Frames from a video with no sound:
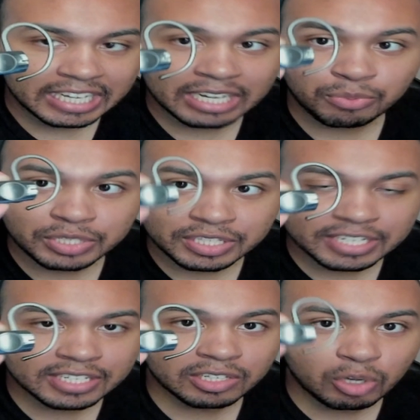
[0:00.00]
It was
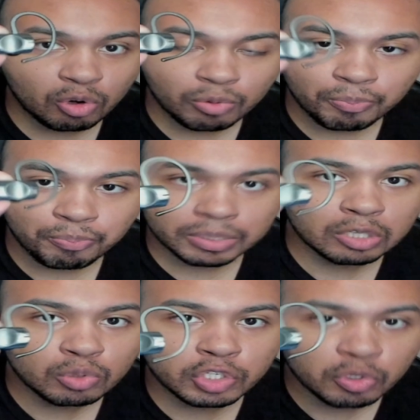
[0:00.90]
this little
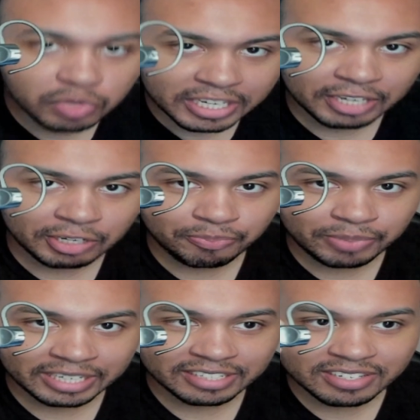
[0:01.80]
Bluetooth
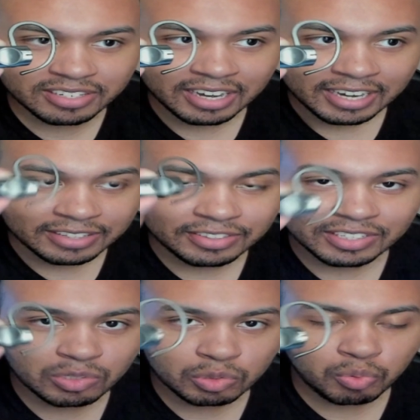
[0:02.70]
earpiece.
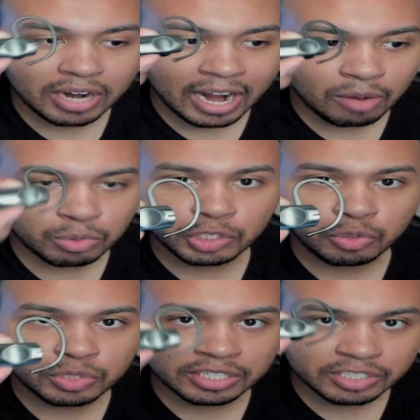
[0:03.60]
This was what I was
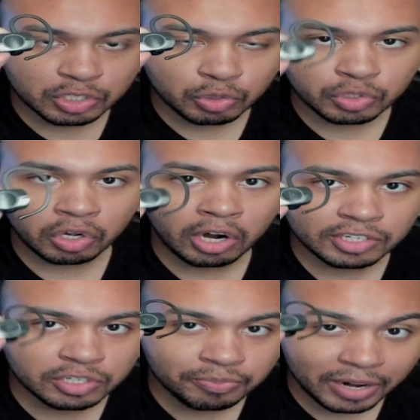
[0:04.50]
using to
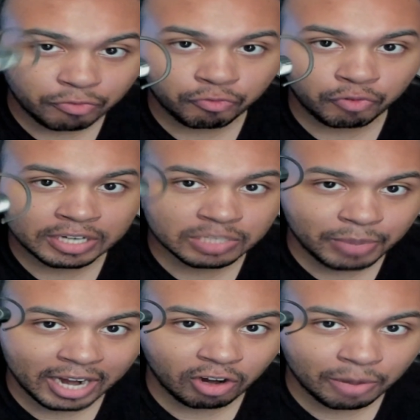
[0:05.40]
talk to my friends
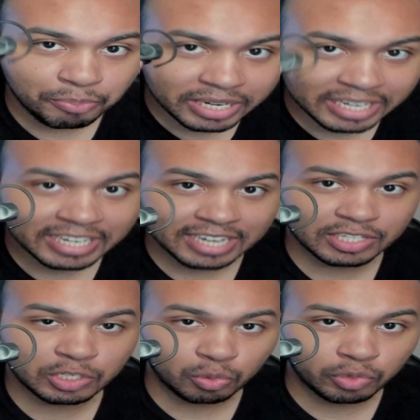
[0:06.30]
back on
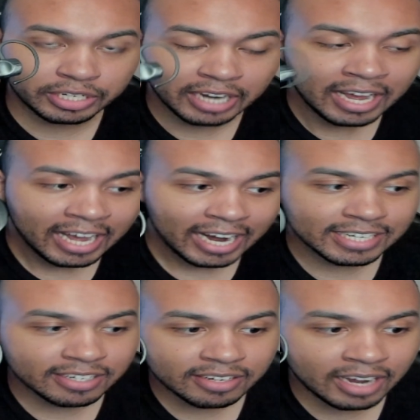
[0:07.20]
PS3. I
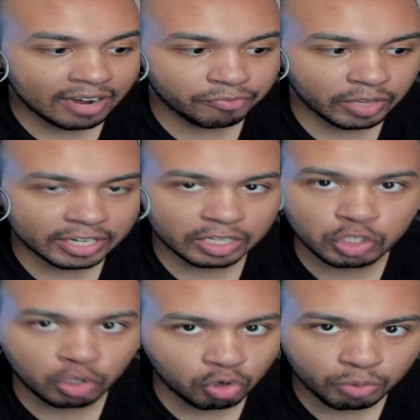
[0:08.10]
didn't have like a
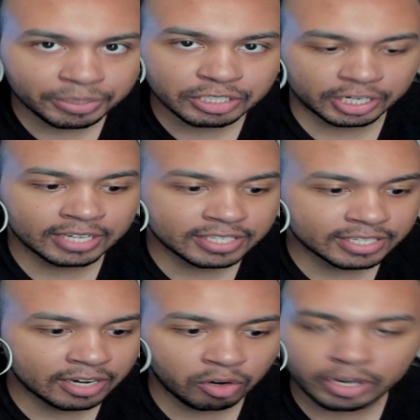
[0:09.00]
Turtle Beach
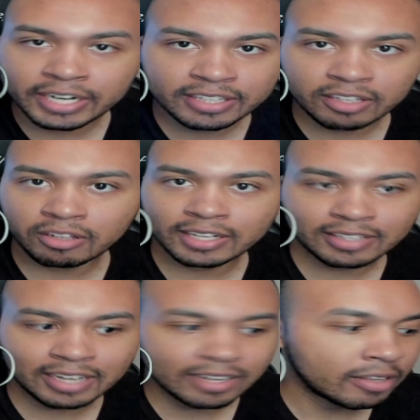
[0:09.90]
headset or anything
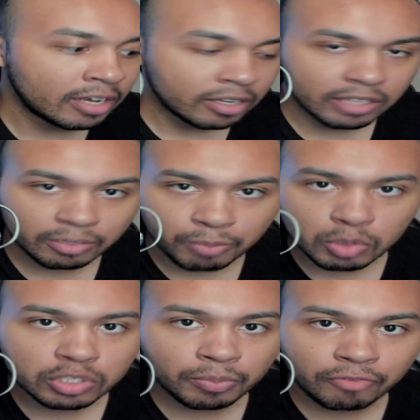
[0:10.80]
like that like
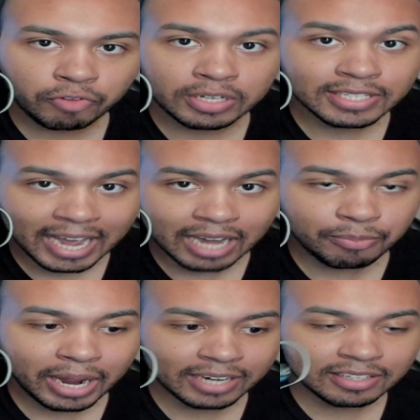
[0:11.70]
most of my friends had
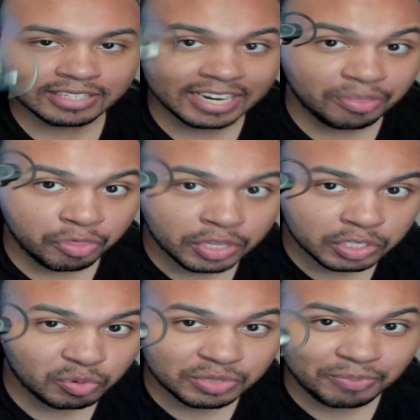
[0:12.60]
back in the day.
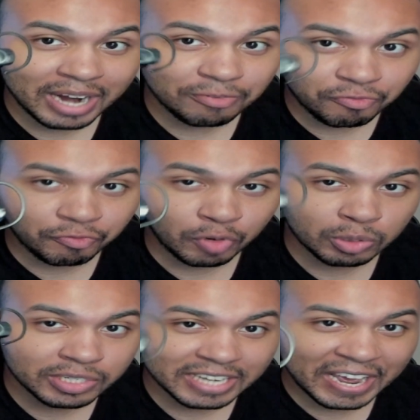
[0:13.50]
This was my
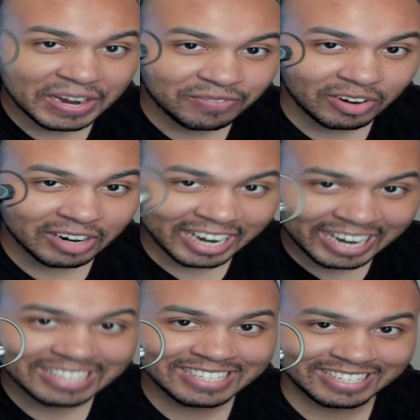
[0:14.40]
first ever
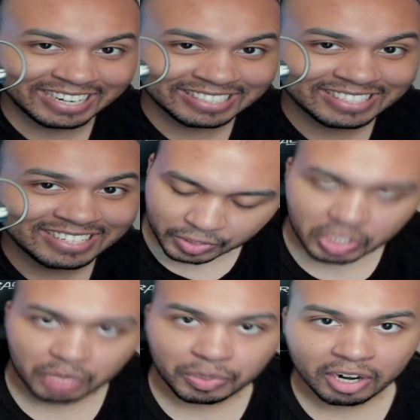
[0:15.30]
headset.
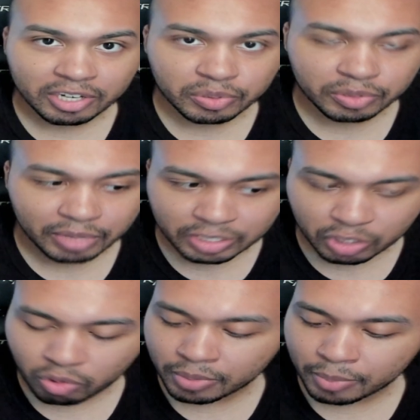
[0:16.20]
To be honest with you, I
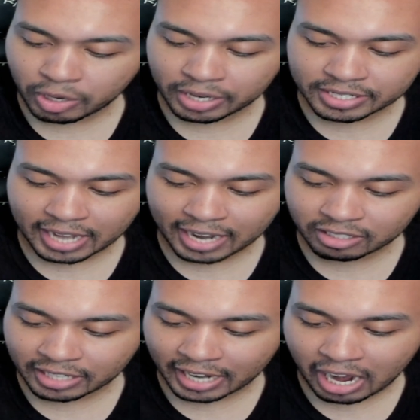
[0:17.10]
don't remember
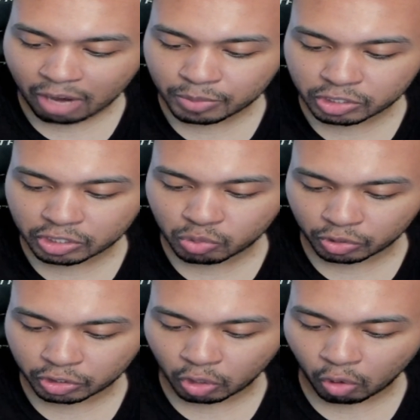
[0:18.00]
exactly how much this
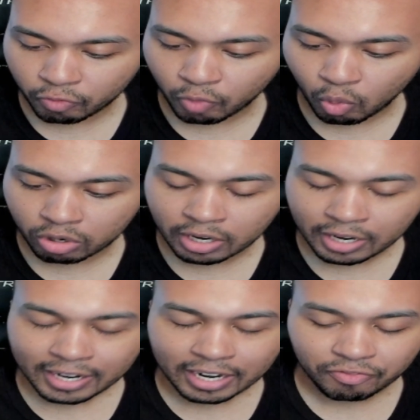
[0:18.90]
would go for.
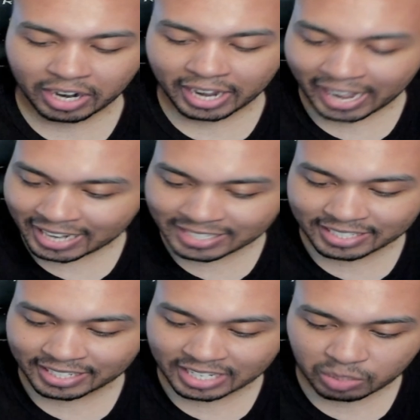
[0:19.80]
If I had to
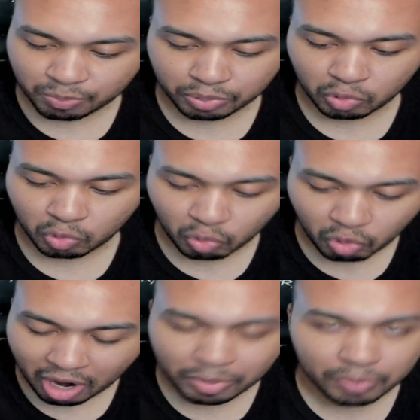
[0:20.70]
guess,
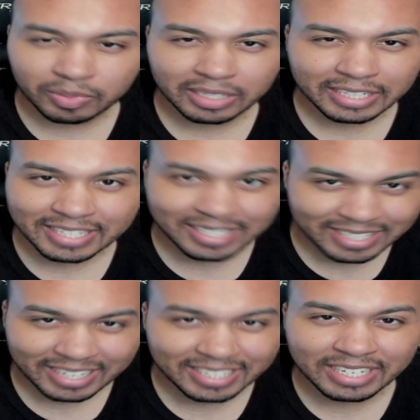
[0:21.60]
probably
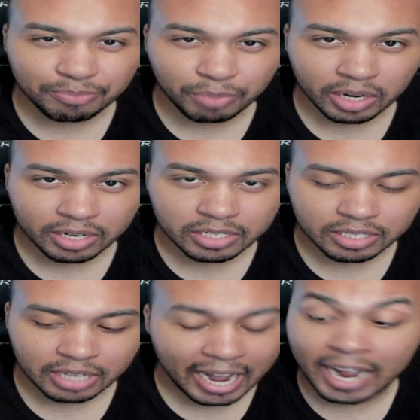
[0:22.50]
60
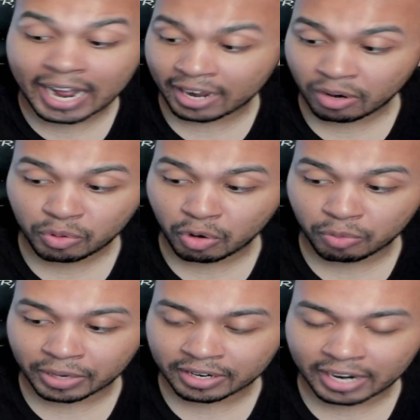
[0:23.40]
bucks. I don't know,
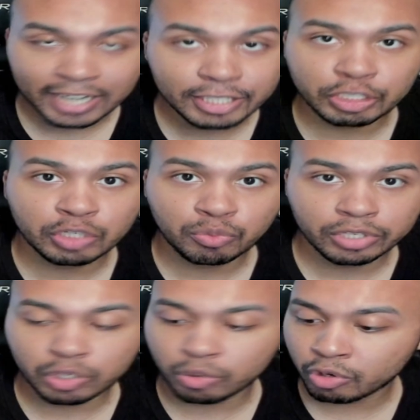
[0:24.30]
man. I
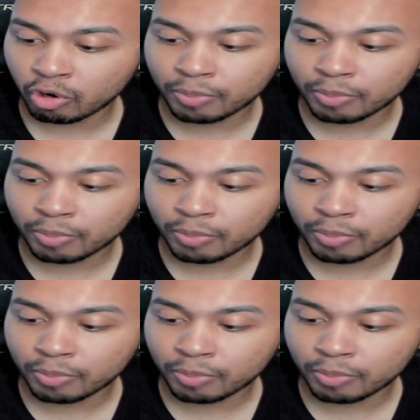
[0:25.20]
genuinely don't know.